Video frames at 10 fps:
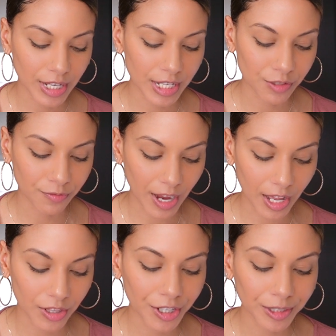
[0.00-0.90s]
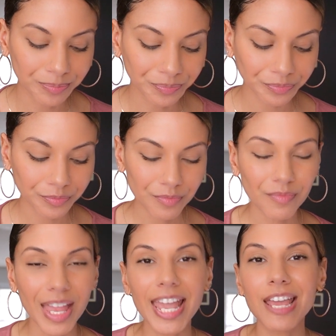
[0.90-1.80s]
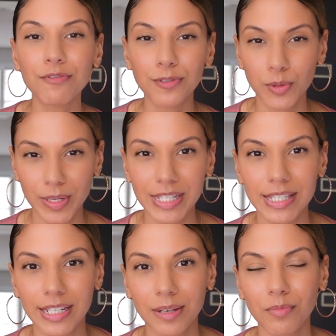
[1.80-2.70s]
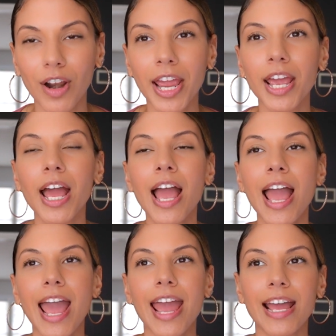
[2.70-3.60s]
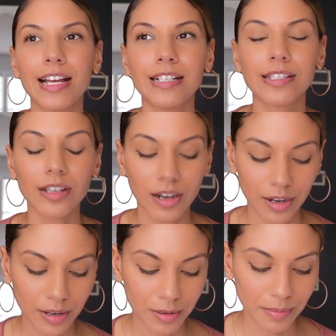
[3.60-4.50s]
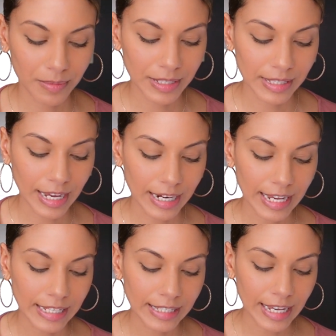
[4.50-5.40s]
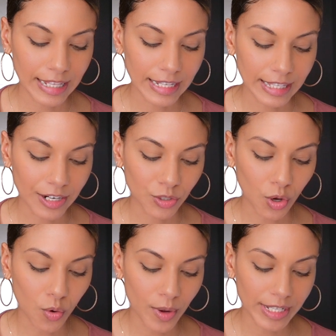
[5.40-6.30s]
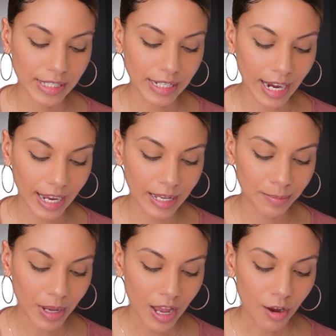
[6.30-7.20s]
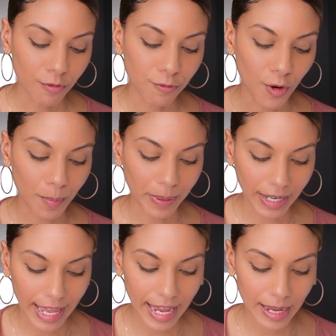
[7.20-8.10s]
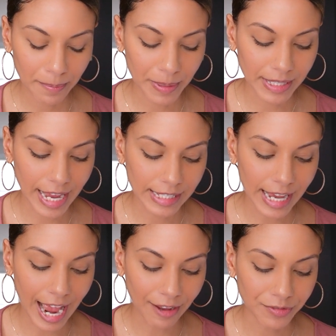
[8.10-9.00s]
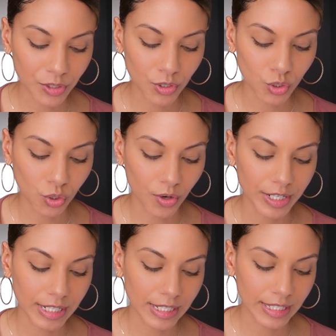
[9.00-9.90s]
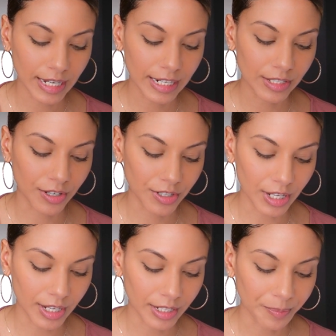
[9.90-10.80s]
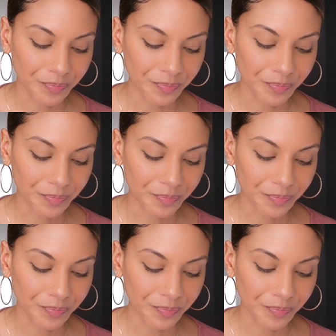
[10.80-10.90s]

his father, influenced him, right? And he said that there's always time for play, but that's after the chores and studies are done.